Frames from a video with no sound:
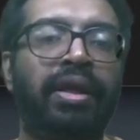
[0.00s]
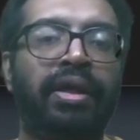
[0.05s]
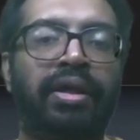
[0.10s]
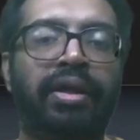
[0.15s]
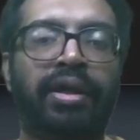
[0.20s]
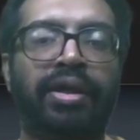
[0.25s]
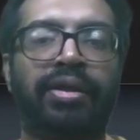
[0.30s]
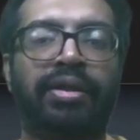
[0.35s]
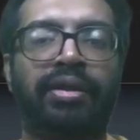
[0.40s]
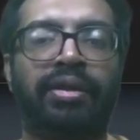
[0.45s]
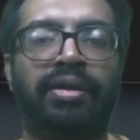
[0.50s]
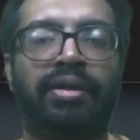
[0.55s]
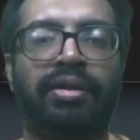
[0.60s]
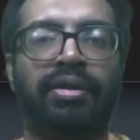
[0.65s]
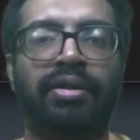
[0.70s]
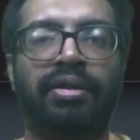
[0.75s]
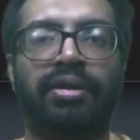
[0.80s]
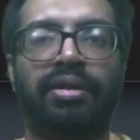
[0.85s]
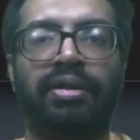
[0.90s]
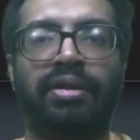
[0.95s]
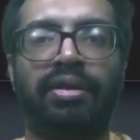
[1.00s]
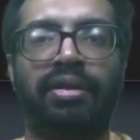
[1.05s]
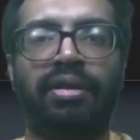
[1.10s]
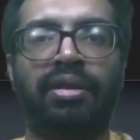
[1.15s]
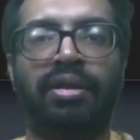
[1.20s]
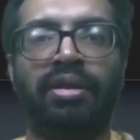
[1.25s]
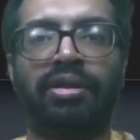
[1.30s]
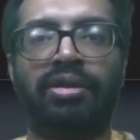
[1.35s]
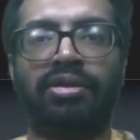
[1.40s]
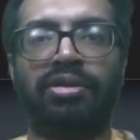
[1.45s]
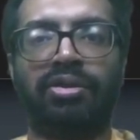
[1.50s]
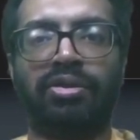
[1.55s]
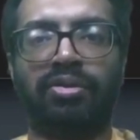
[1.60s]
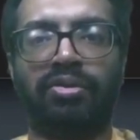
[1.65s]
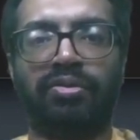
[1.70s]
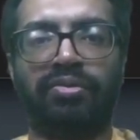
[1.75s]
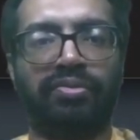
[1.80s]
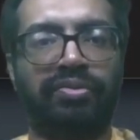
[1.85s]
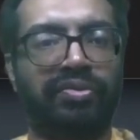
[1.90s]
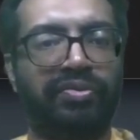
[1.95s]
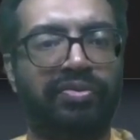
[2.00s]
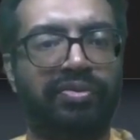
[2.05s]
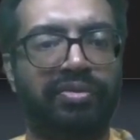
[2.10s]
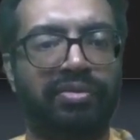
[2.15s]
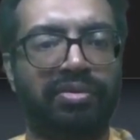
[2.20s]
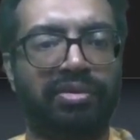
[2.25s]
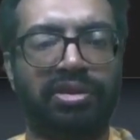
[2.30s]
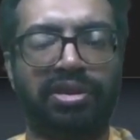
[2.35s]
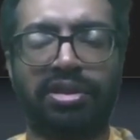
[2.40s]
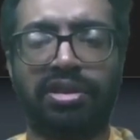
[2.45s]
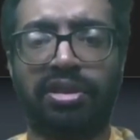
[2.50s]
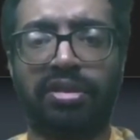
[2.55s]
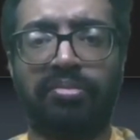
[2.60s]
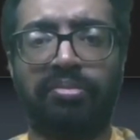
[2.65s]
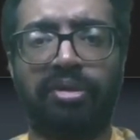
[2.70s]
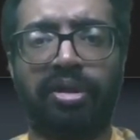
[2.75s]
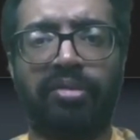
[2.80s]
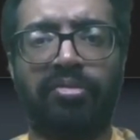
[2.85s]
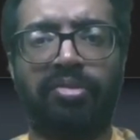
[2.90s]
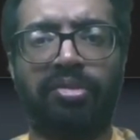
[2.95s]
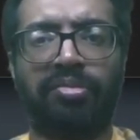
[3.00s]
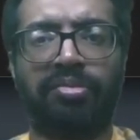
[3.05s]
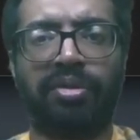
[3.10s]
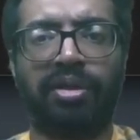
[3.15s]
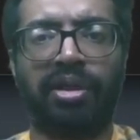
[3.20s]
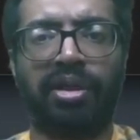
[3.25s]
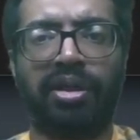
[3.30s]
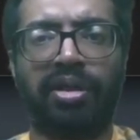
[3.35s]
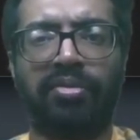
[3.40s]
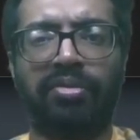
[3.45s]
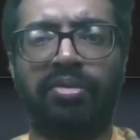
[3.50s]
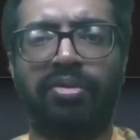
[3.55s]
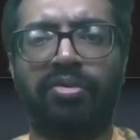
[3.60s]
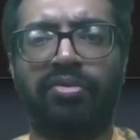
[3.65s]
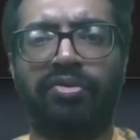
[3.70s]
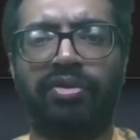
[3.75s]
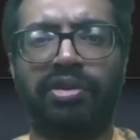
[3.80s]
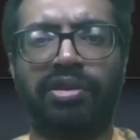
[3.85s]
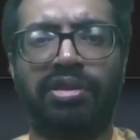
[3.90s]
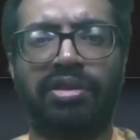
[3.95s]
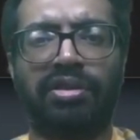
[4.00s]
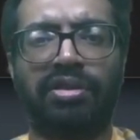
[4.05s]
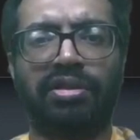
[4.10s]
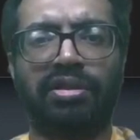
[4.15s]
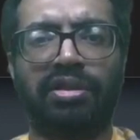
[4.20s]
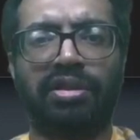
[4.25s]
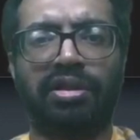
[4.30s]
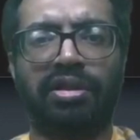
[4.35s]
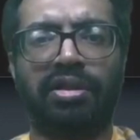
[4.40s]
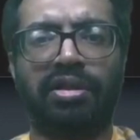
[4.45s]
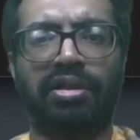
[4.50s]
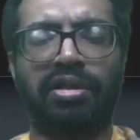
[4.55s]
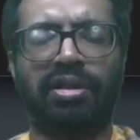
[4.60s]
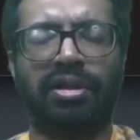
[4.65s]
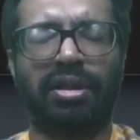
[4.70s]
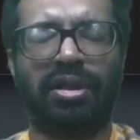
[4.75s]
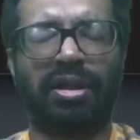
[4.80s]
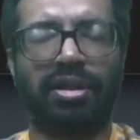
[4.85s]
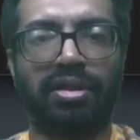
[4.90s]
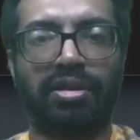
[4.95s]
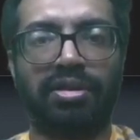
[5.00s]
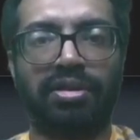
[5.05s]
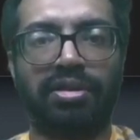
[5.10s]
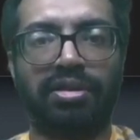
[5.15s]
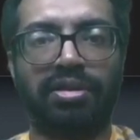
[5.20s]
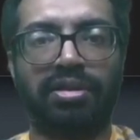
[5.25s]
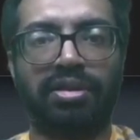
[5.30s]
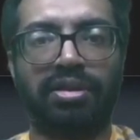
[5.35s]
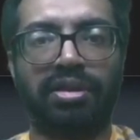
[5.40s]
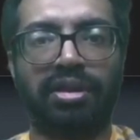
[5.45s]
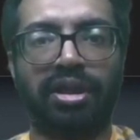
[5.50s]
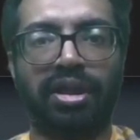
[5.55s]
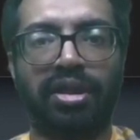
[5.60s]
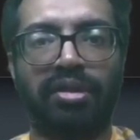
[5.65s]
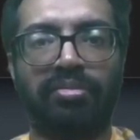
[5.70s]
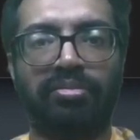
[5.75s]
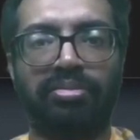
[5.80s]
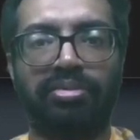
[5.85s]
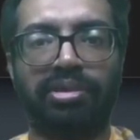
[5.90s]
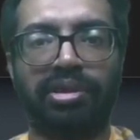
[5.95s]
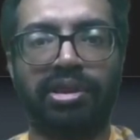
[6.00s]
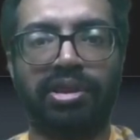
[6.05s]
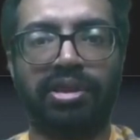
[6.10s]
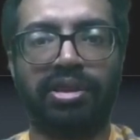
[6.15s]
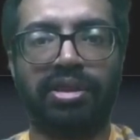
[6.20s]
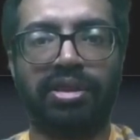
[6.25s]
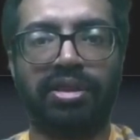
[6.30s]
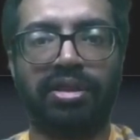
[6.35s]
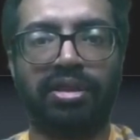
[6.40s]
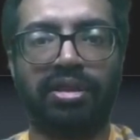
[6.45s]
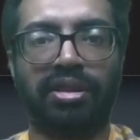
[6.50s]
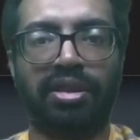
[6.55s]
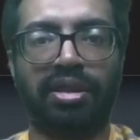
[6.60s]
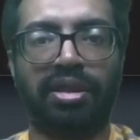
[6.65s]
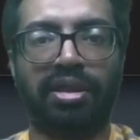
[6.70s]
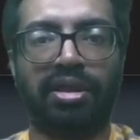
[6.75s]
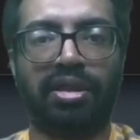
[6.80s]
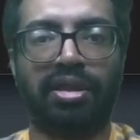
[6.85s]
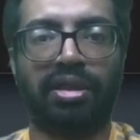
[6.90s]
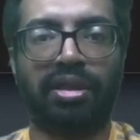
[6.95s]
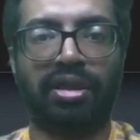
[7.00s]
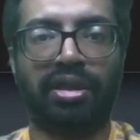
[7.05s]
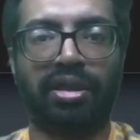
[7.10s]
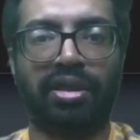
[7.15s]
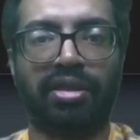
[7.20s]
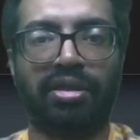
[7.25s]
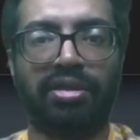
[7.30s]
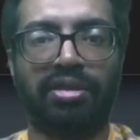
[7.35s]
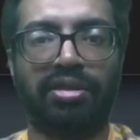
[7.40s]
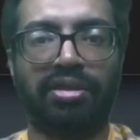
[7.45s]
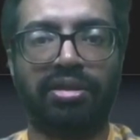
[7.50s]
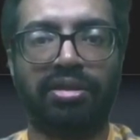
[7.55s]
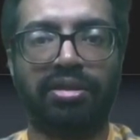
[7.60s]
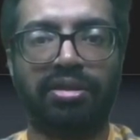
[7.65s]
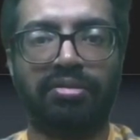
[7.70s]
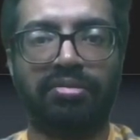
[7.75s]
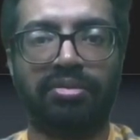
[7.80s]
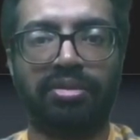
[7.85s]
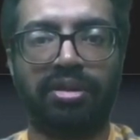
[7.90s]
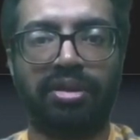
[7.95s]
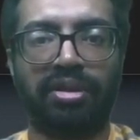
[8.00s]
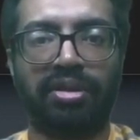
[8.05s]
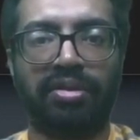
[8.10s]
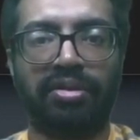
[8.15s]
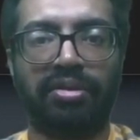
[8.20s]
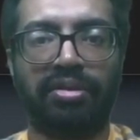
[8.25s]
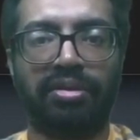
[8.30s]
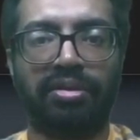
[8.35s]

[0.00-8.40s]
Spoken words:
Right. So it's compiled properly, and I'm going to first find and name Sachin, age something,